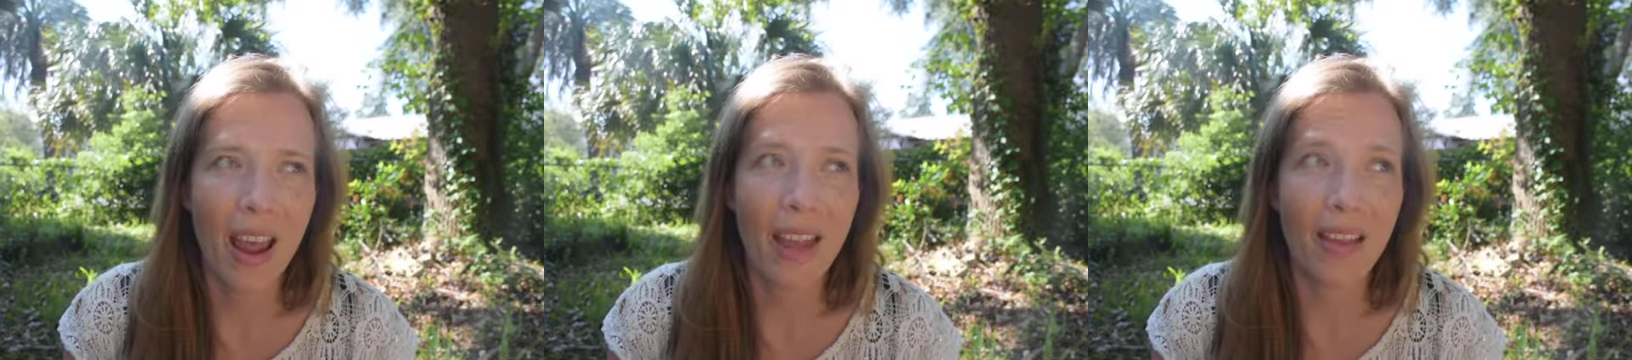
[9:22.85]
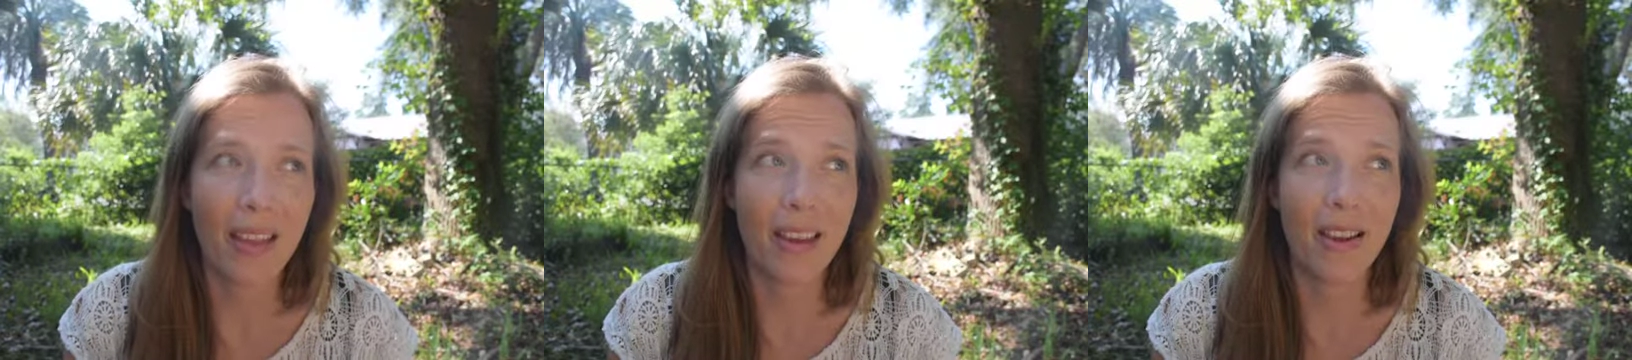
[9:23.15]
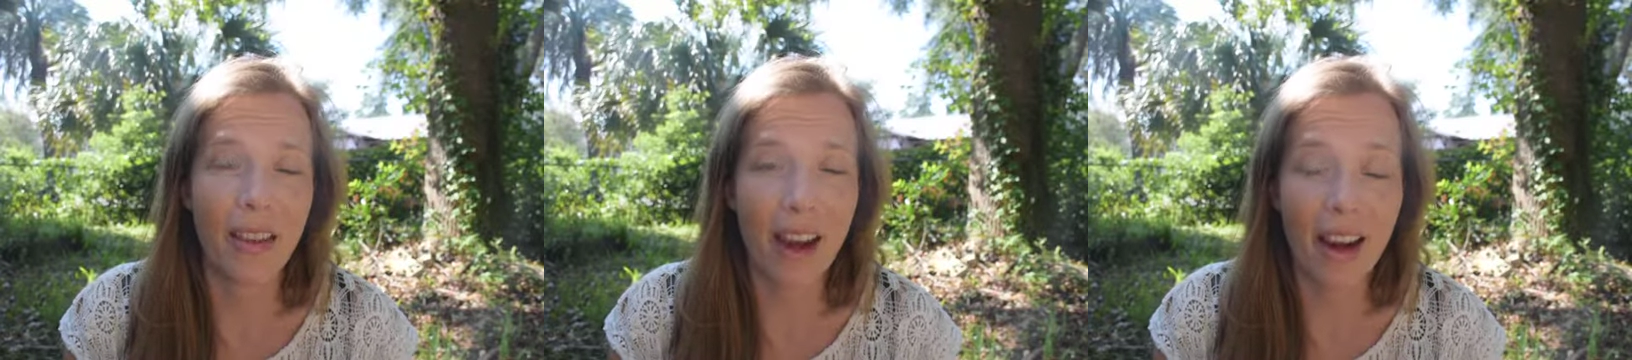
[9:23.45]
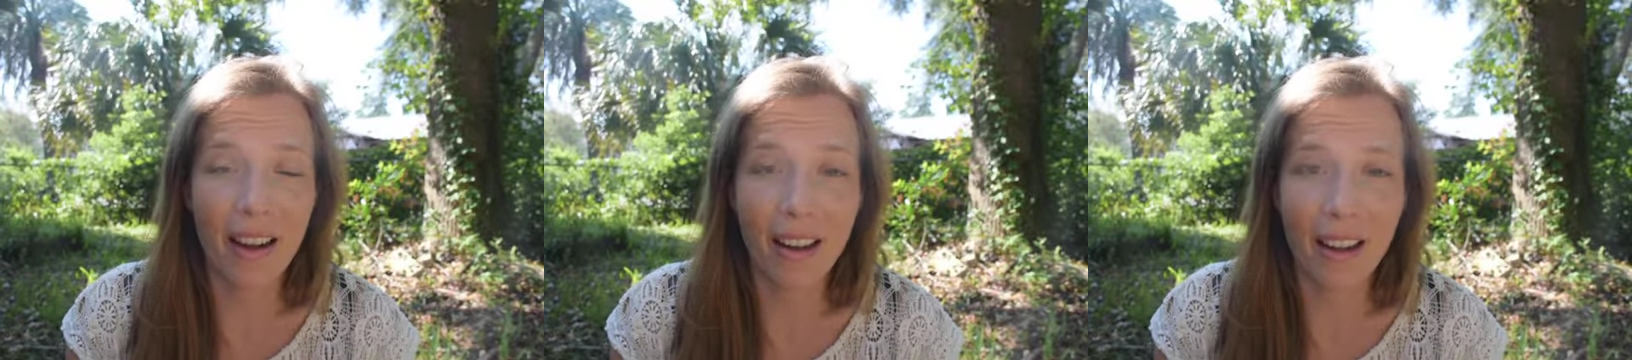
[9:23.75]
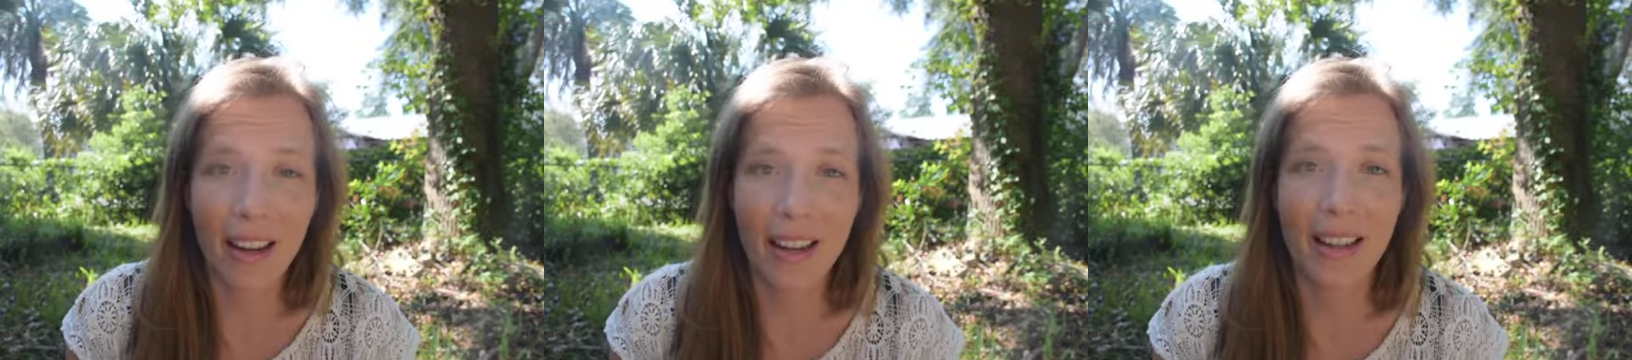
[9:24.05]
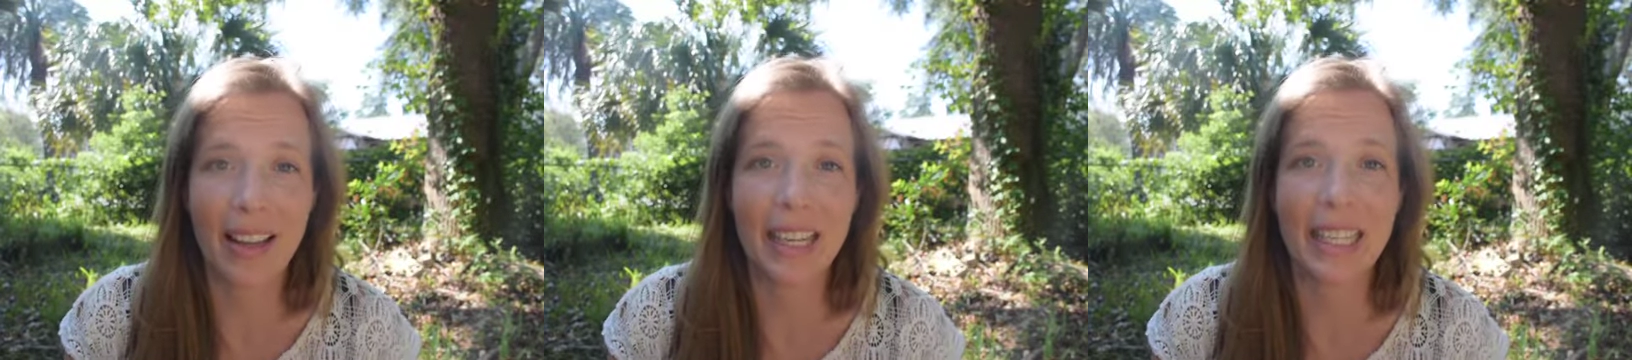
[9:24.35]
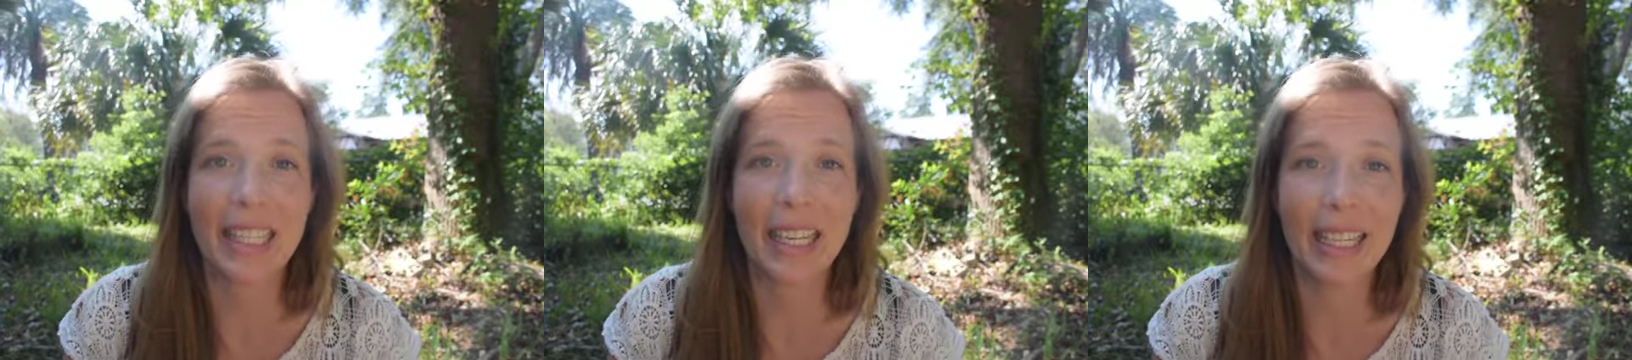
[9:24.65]
and that they're there and they
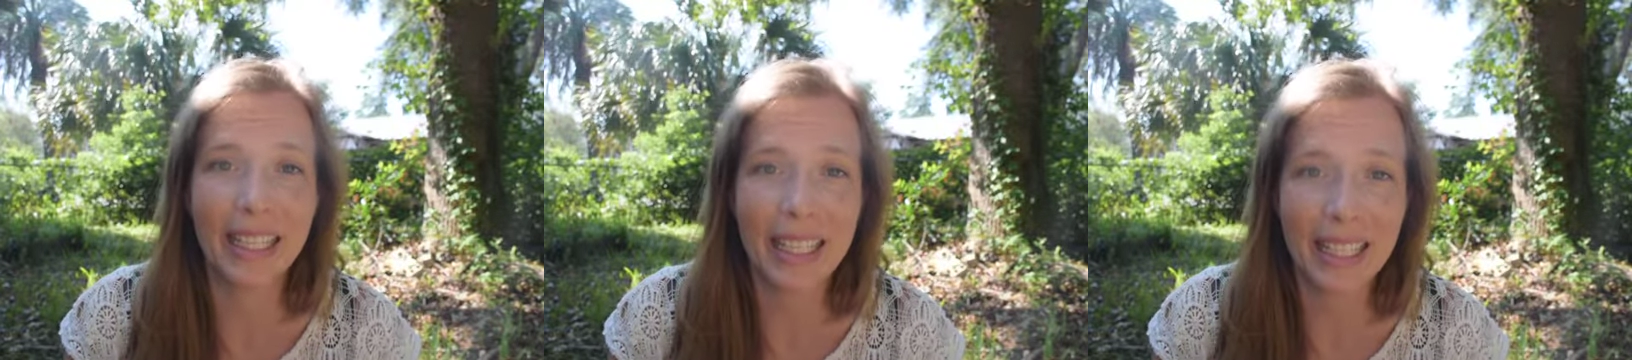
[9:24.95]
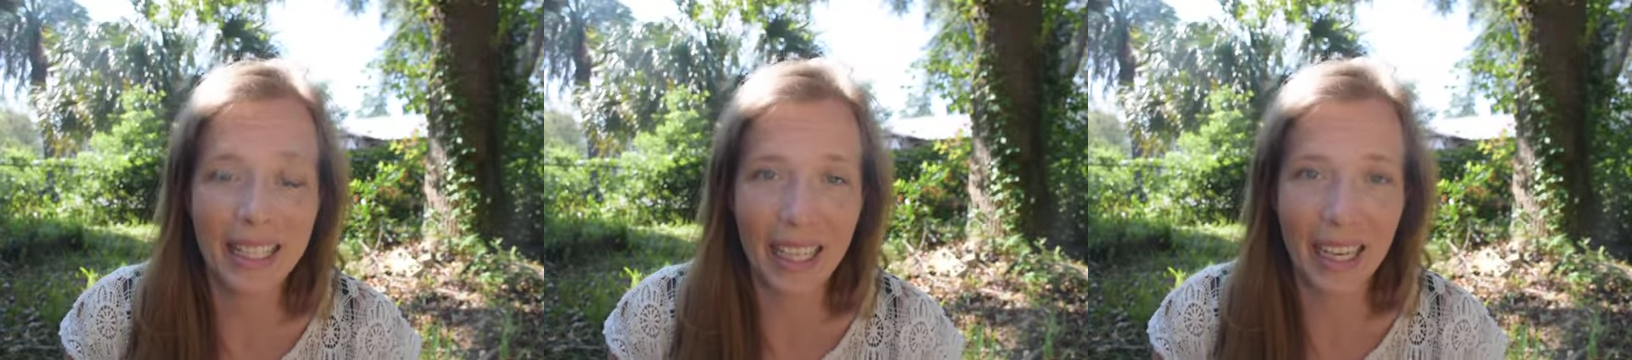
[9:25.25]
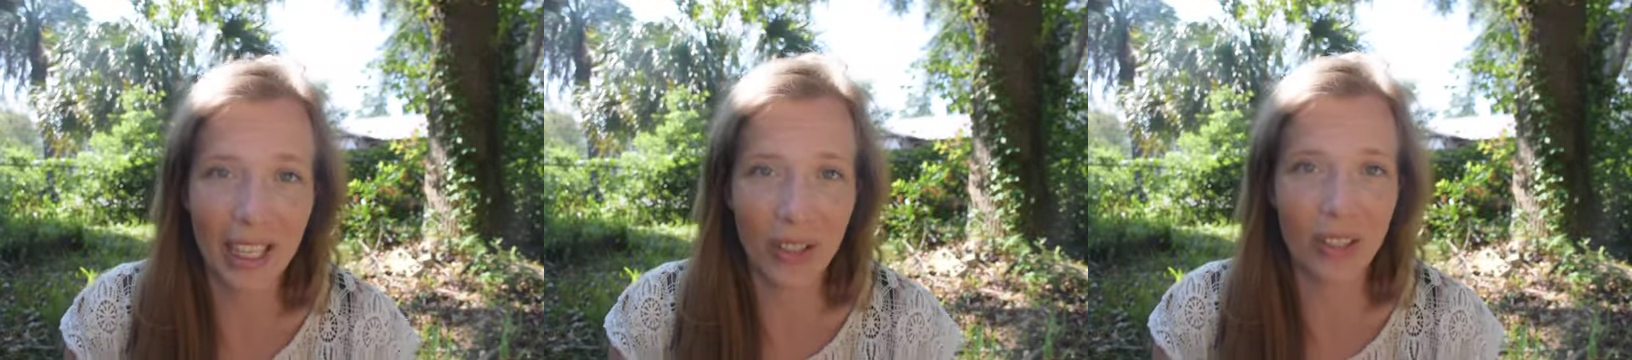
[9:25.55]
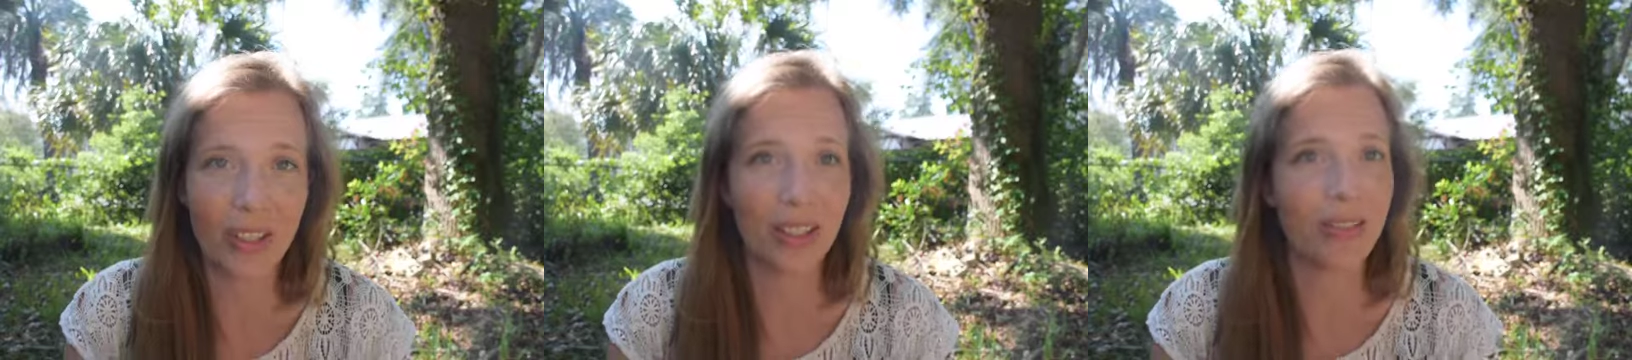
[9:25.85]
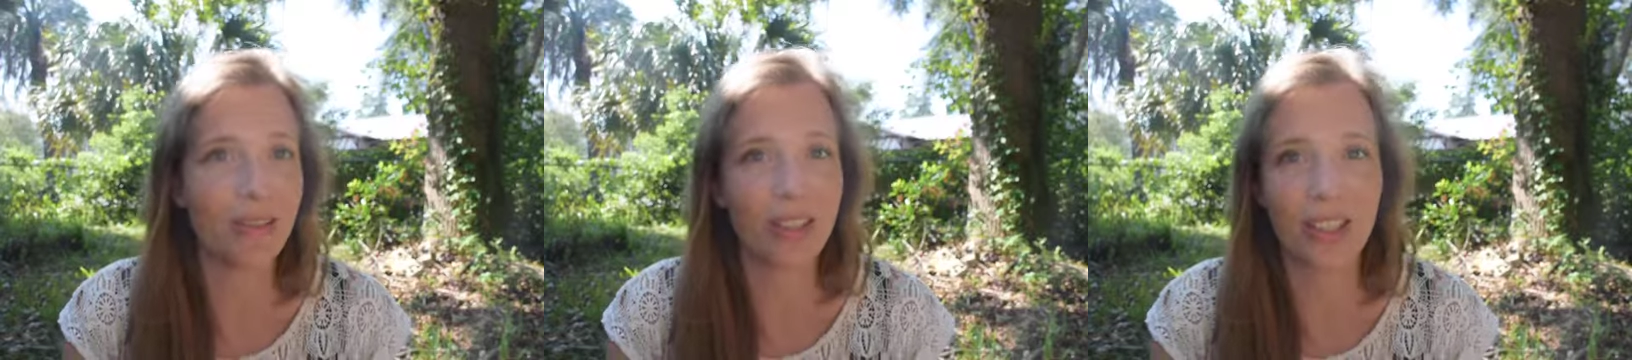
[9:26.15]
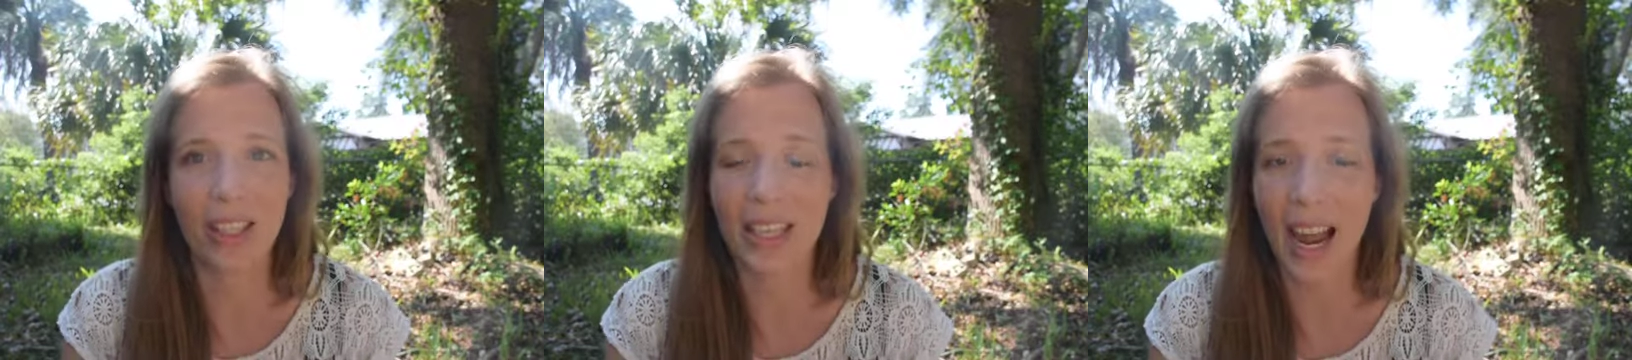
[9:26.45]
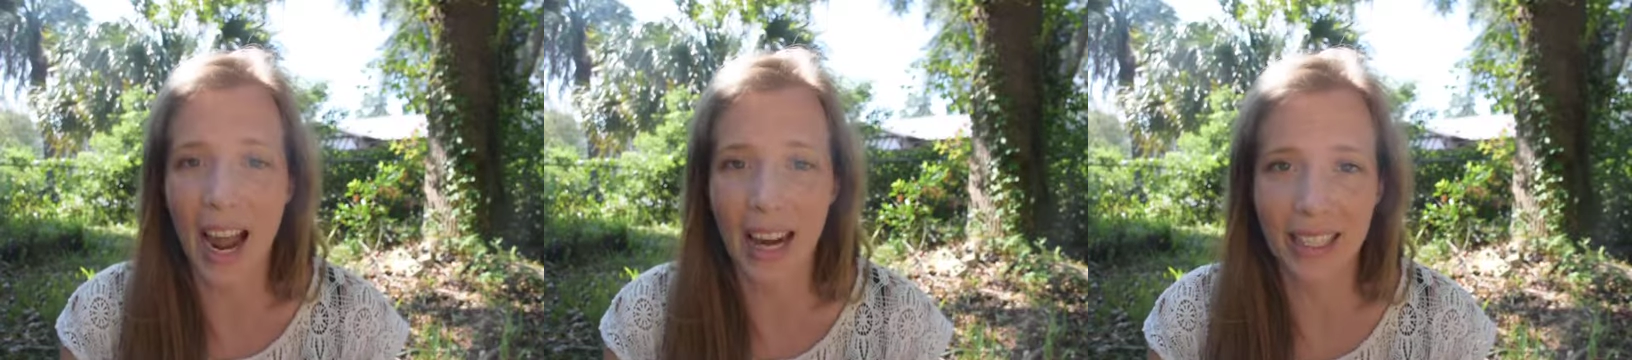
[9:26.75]
exist, and you just need
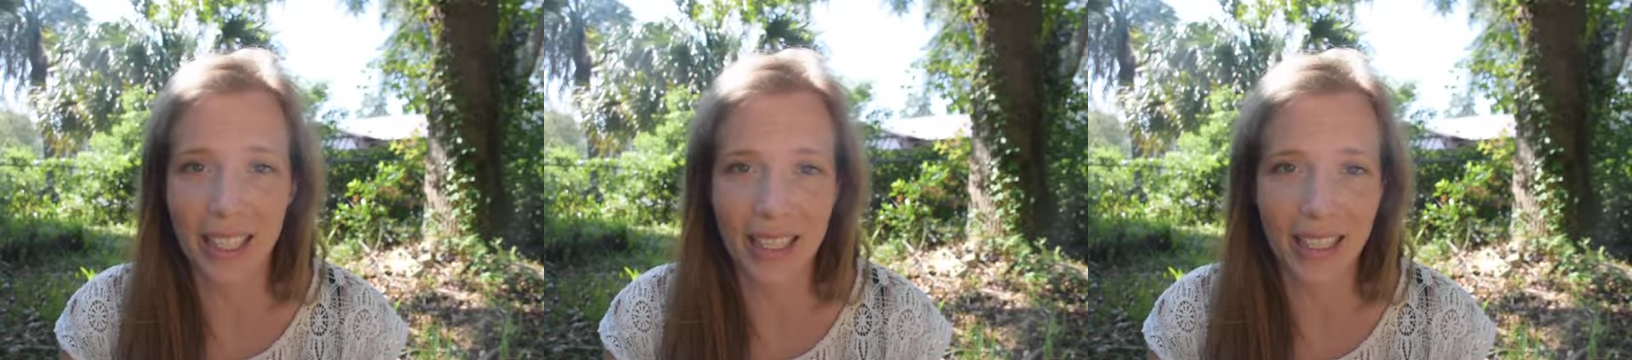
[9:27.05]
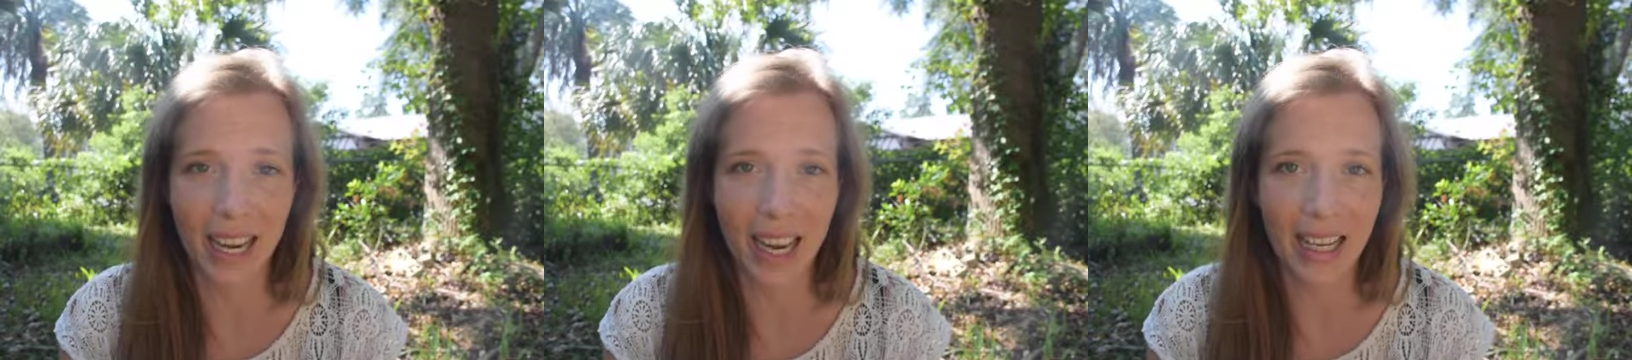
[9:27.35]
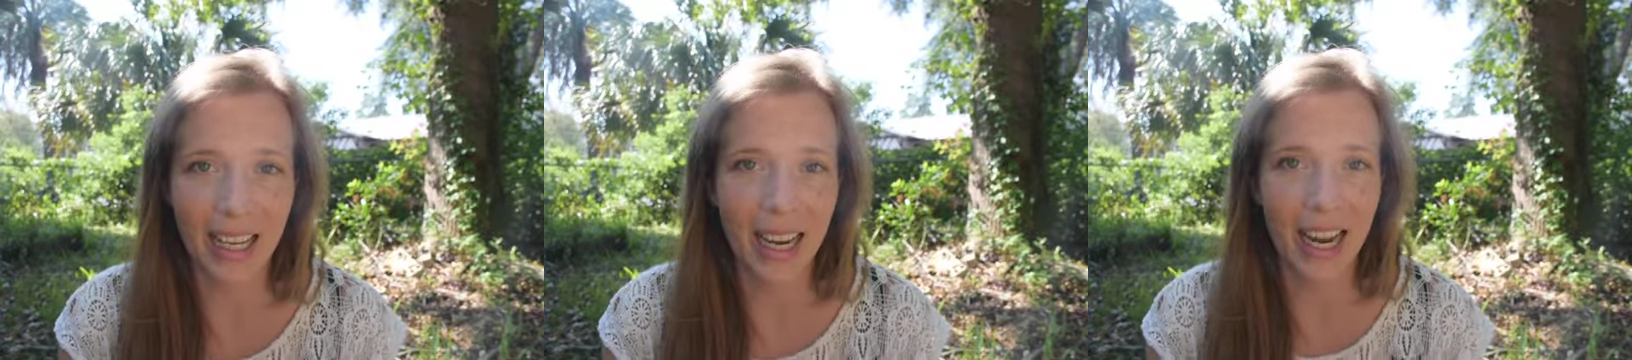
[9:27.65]
to access it,